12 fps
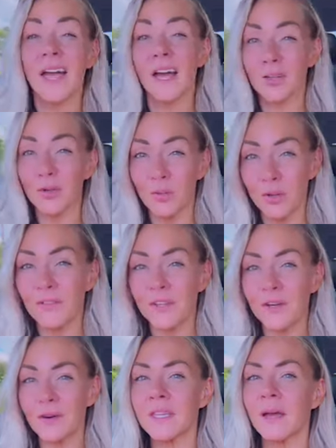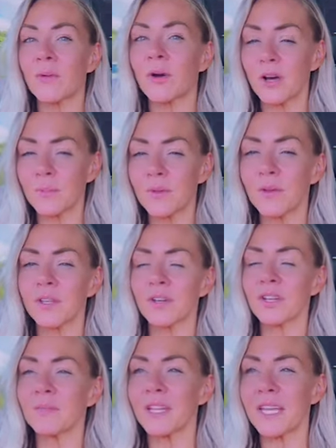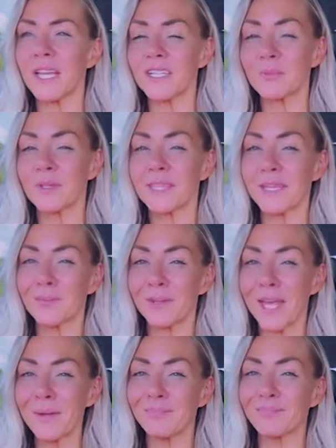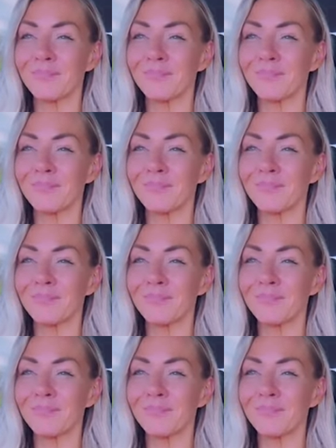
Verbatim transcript: how you would feel, and that will help you in your communication with them, okay?